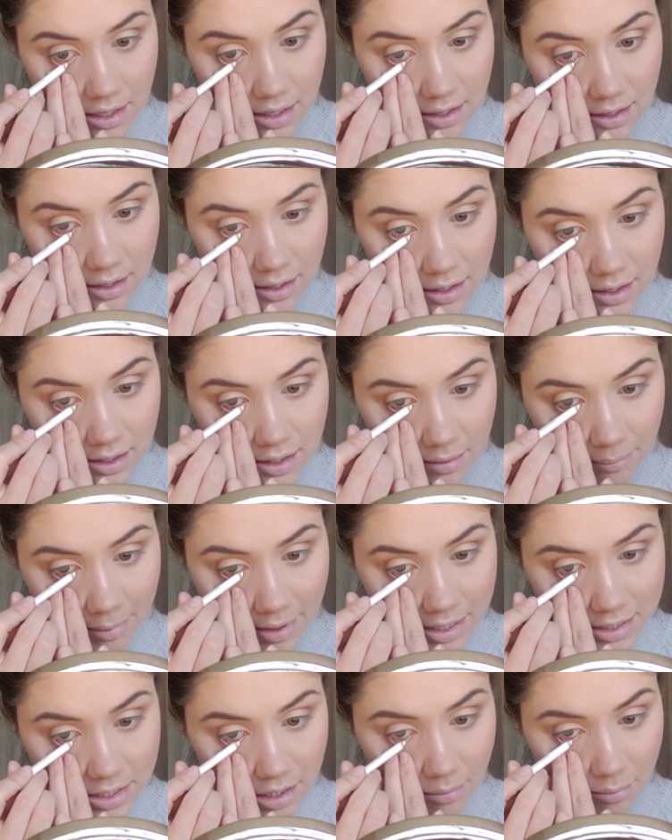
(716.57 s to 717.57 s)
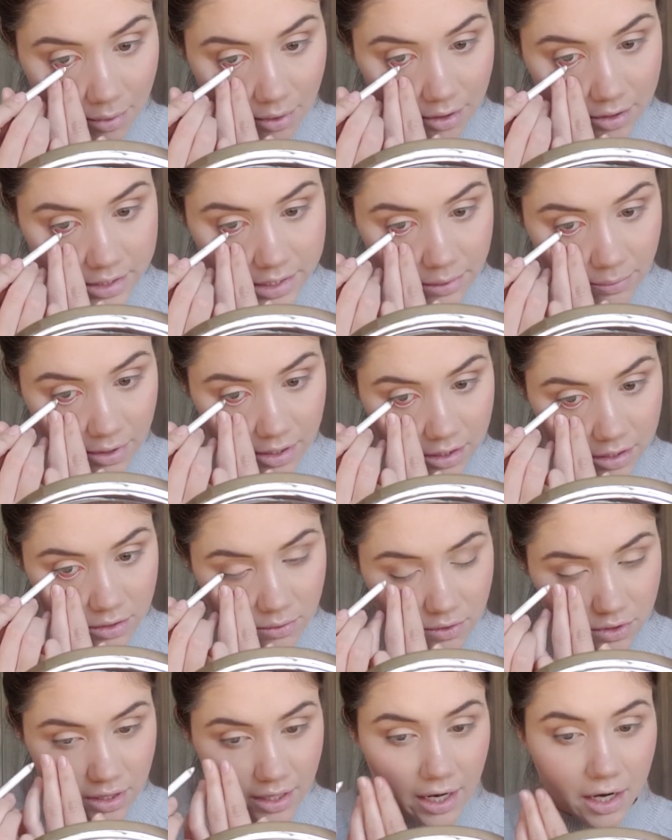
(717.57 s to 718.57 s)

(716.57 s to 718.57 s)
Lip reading: in a plastic box the way they do at the